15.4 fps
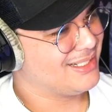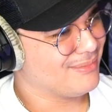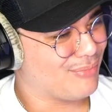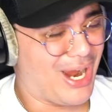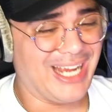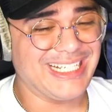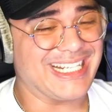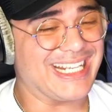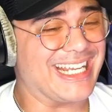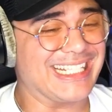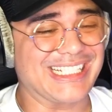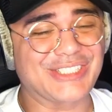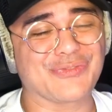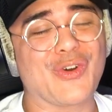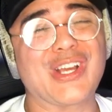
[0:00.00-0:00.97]
Bro, I need to hear
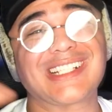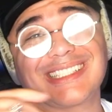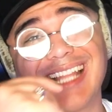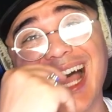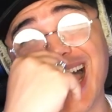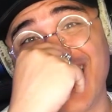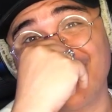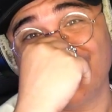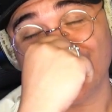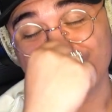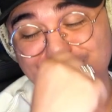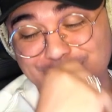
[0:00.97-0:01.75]
this voice live, real